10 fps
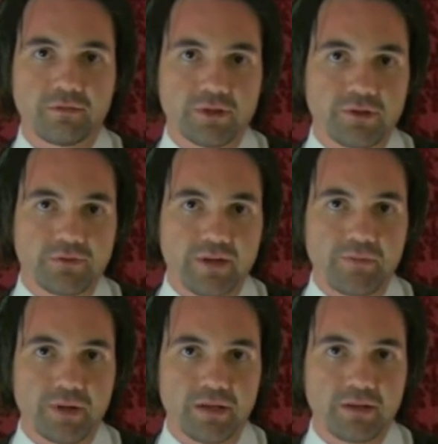with your
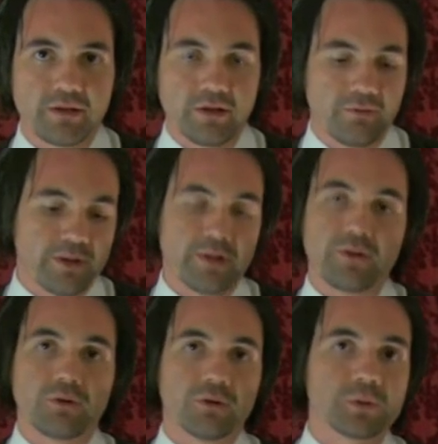family. You know, within
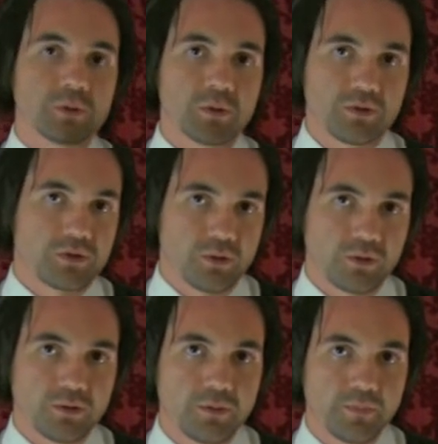your own social
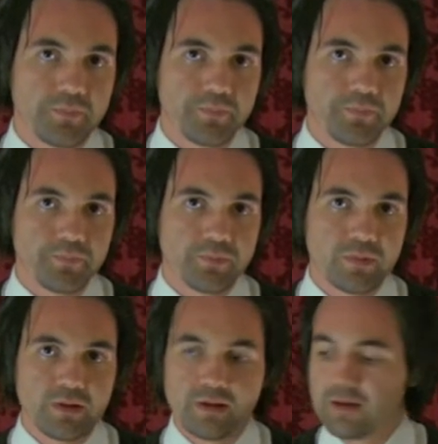circle,
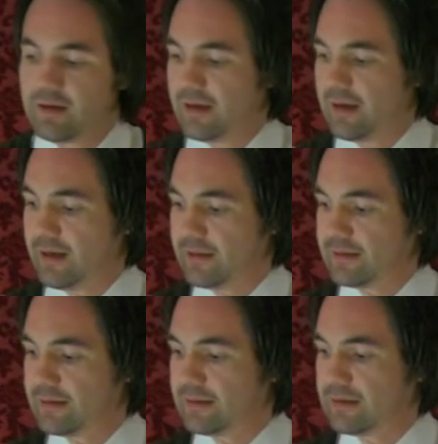
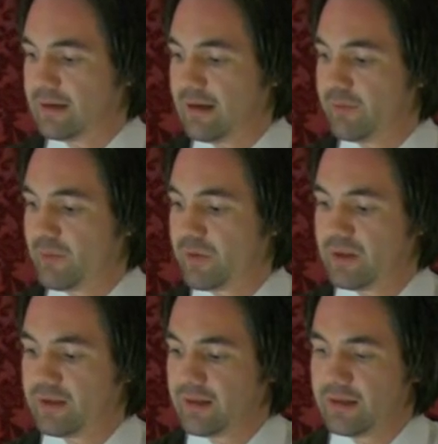and I'll be
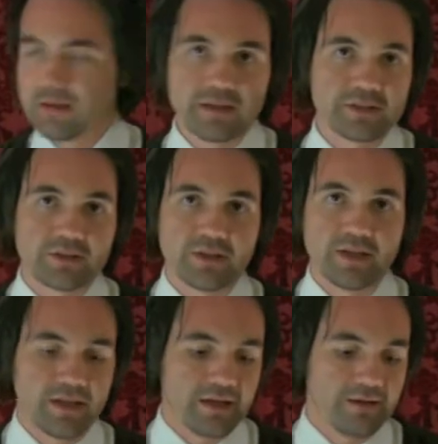putting the uh, links to
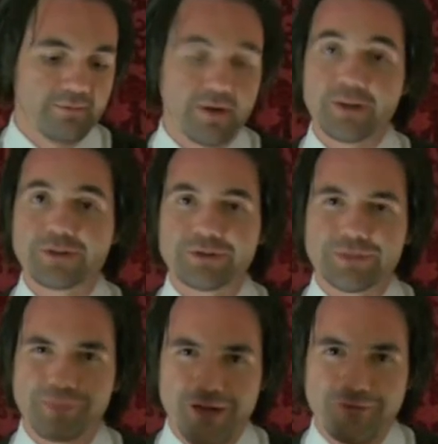the uh,
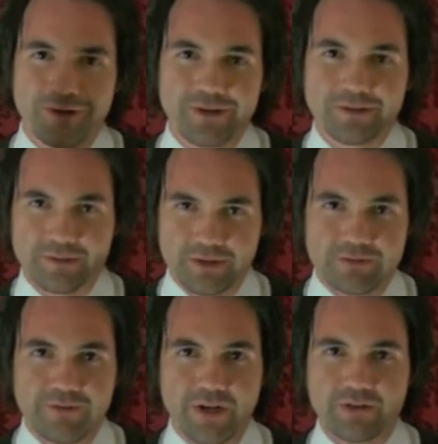Voluntaryism pamphlet on this
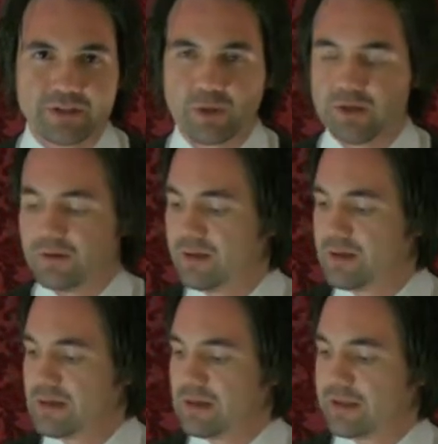video as well
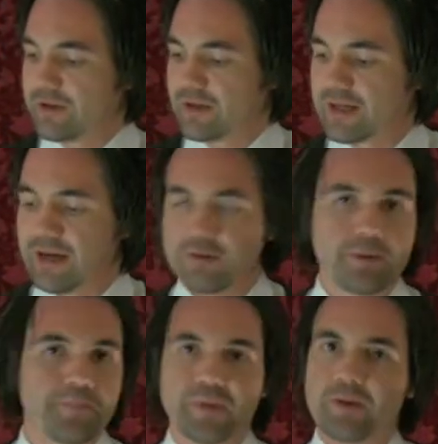that you can
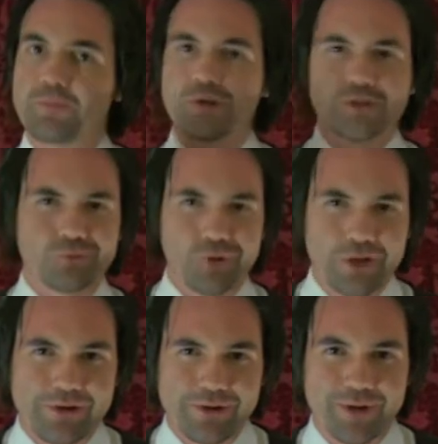download that prints really
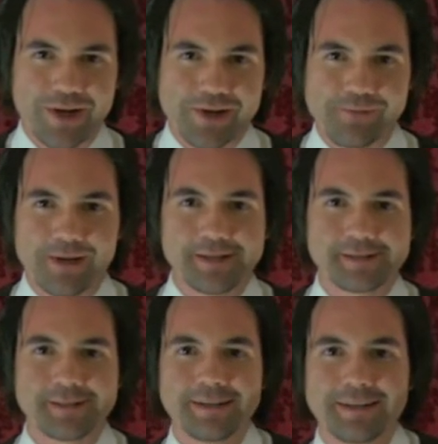good in black and
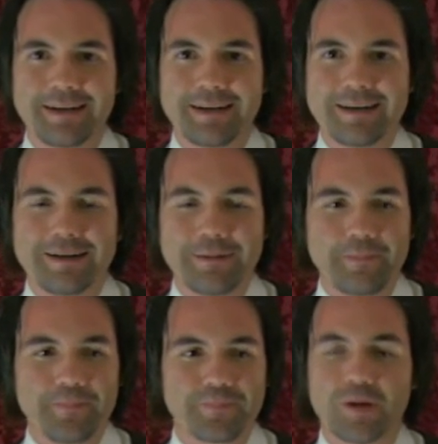white.
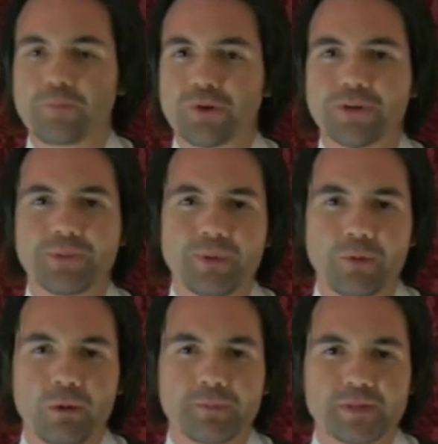Um, I'll put a, a,
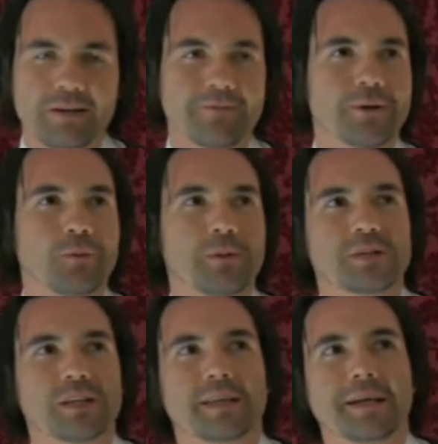website. I found a
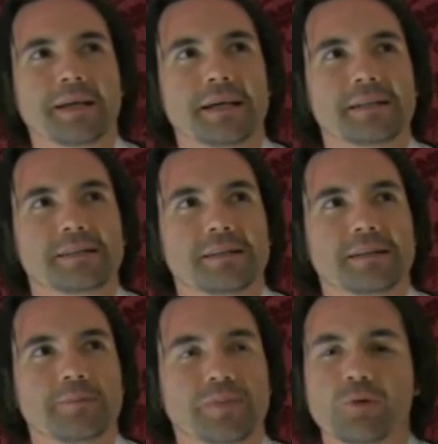website that has
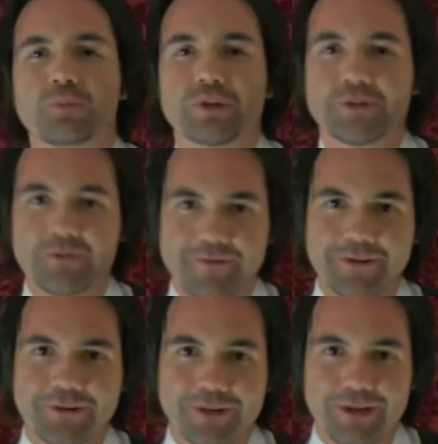um, it'll print you
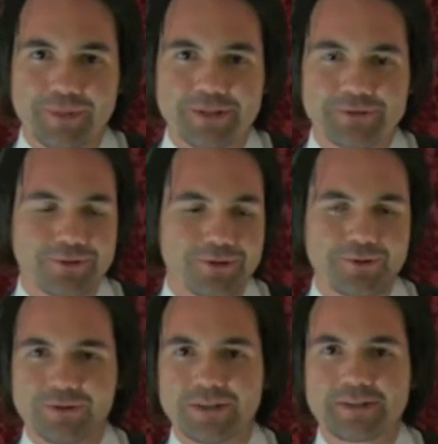500 copies for
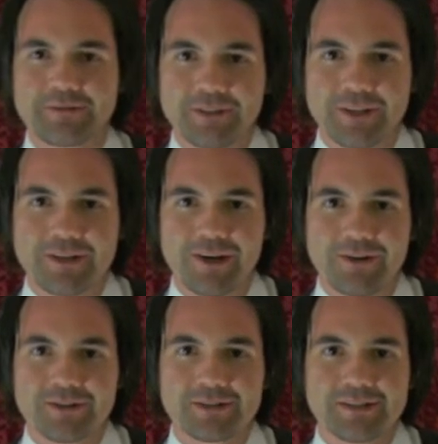for less than fifty
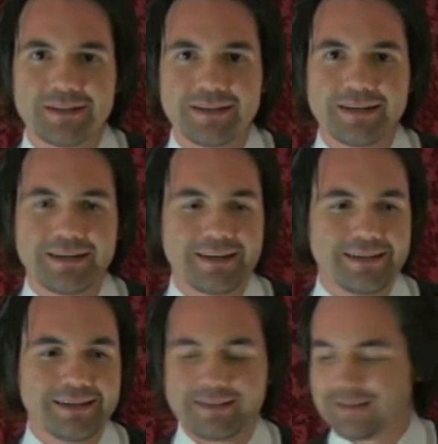dollars,
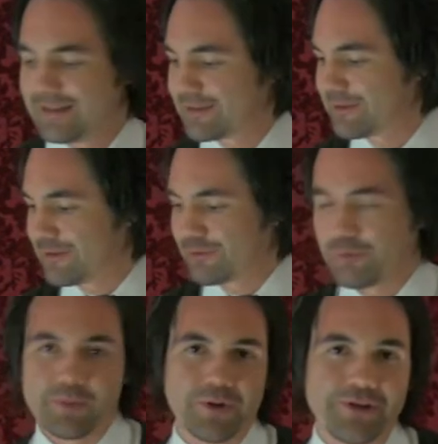and that's that's what
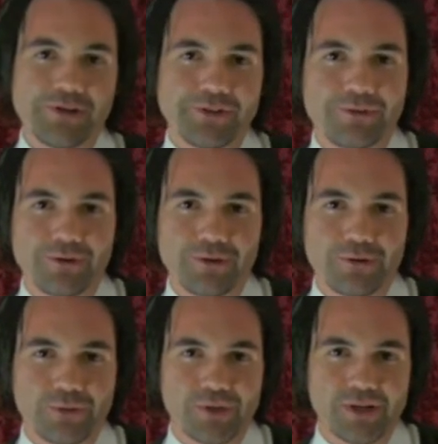we've been using for
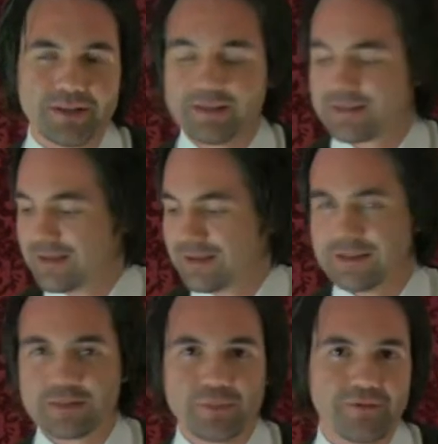to printing these uh,
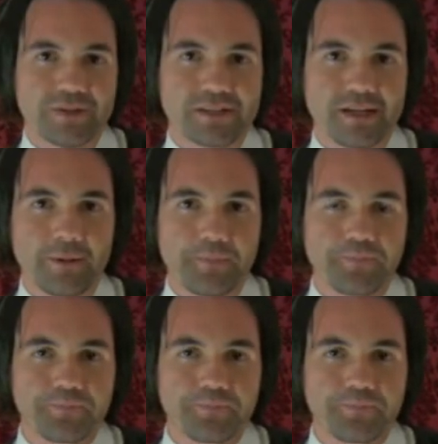these pamphlets out.